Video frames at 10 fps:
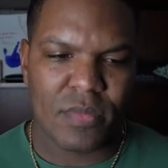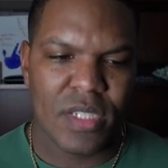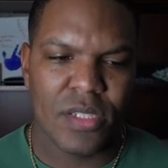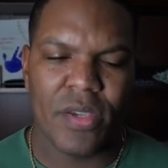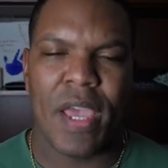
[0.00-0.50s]

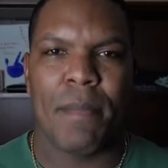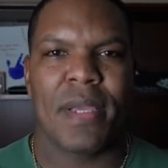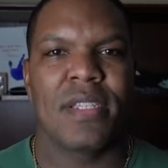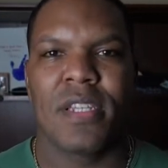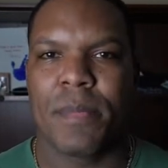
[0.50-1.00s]
so yeah,
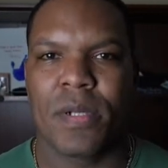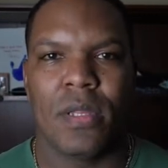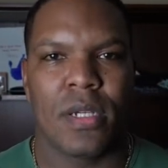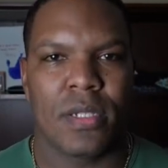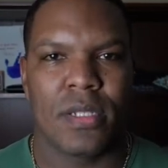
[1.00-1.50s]
mixing up your
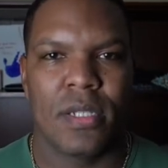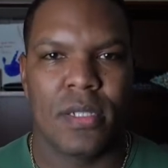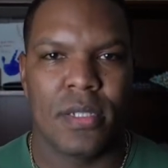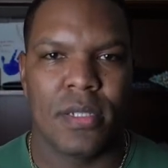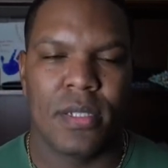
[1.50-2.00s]
looks
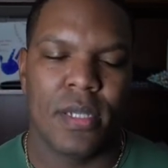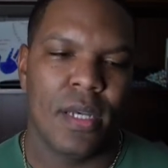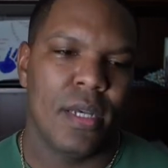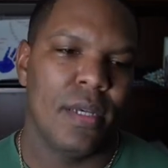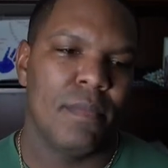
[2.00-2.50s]

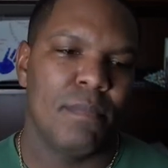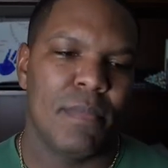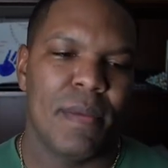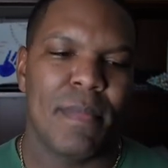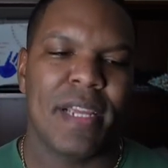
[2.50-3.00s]

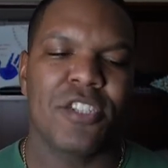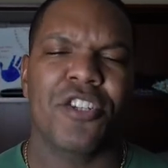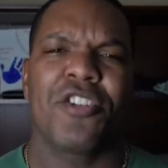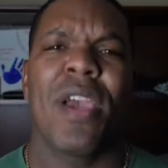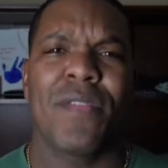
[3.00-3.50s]
and making
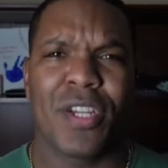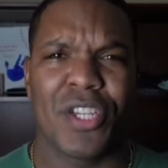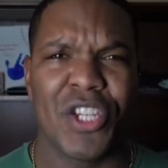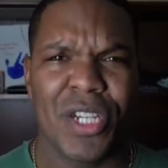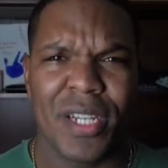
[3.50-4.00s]
sure you have a
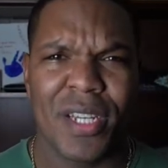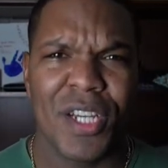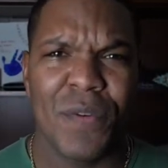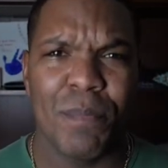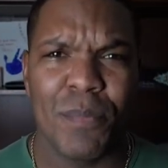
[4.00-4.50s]
good
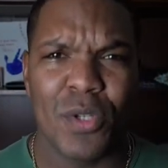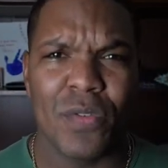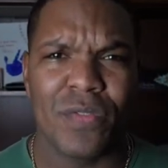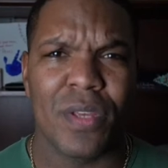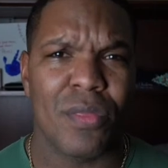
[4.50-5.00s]

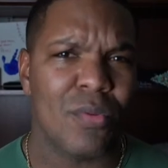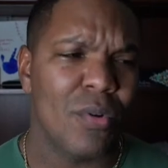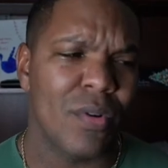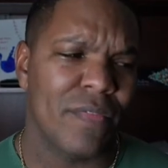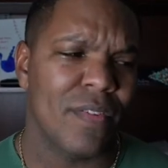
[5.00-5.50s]
move to
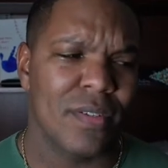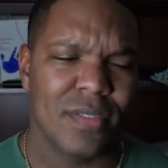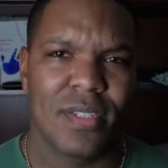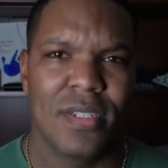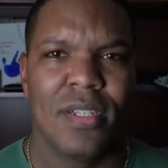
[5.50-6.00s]
throw to
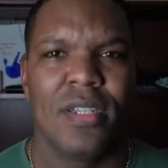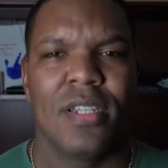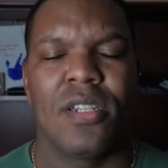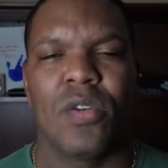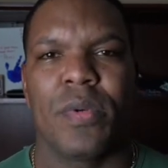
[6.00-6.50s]
first.
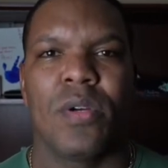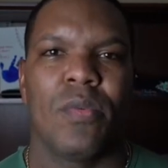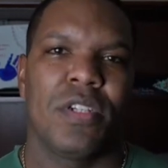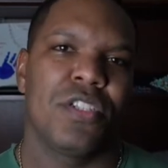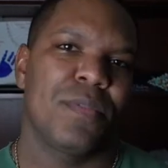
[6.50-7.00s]
We don't
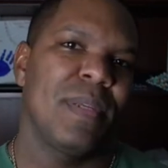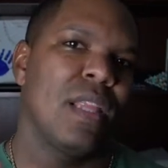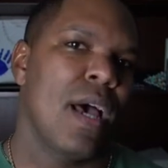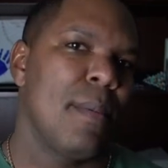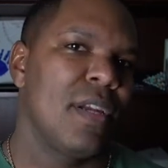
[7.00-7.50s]
want to just be
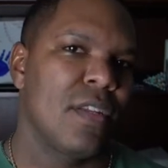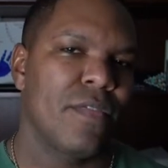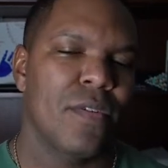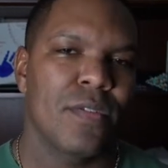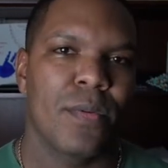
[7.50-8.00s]
lobbing it to
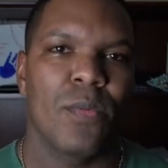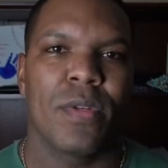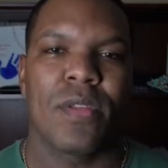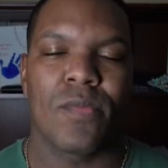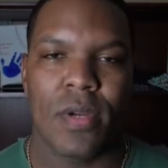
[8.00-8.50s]
first. We want
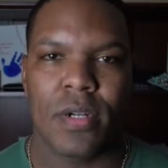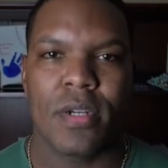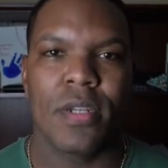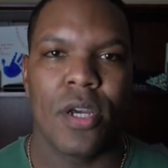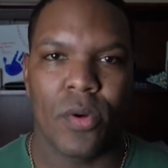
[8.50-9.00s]
the runner to
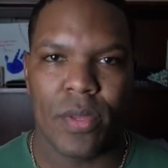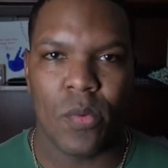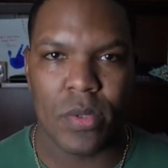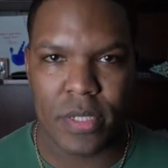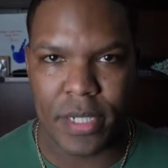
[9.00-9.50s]
know that
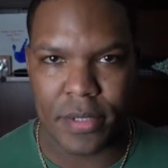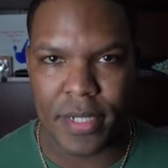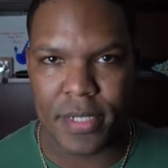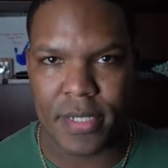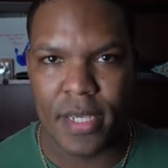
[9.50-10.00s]
we're
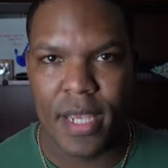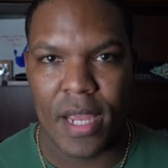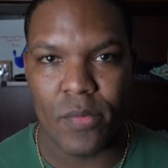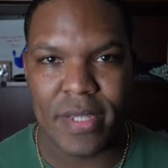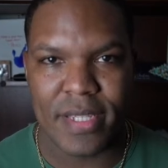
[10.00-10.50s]
serious
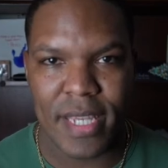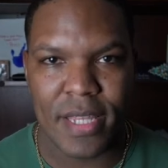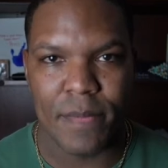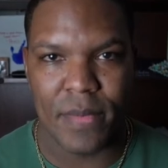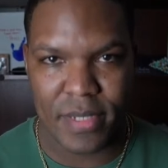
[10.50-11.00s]
and we see
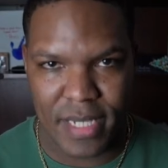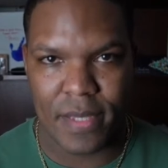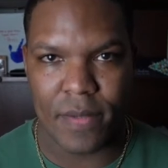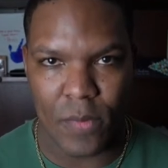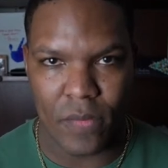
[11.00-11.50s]
them
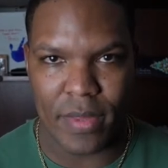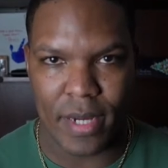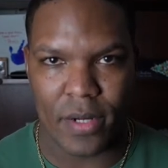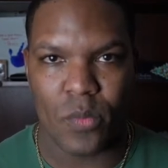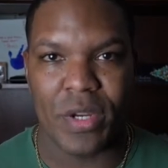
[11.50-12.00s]
over there,
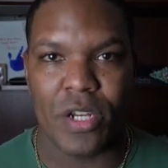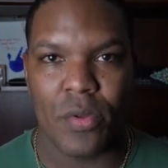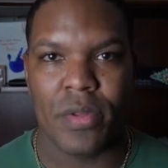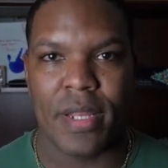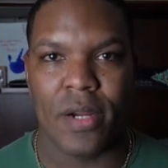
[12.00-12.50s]
and we know
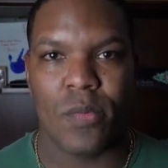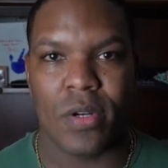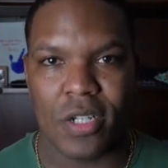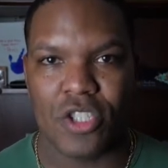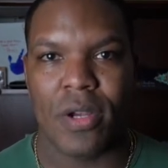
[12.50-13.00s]
they're there, and we're going
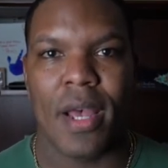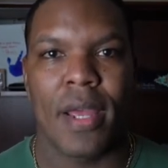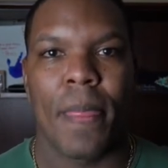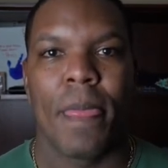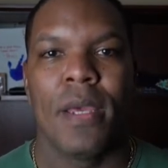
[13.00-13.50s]
to try
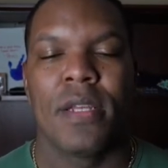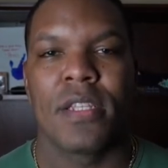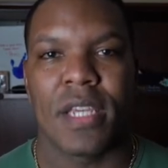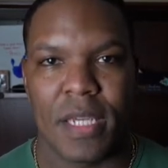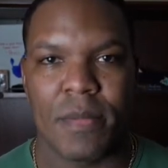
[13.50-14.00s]
to
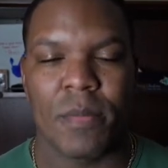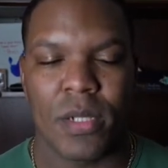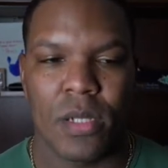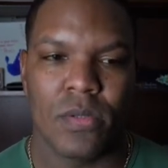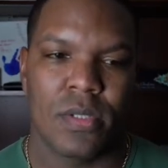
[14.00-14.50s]
keep them
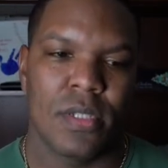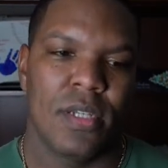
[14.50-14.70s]
close.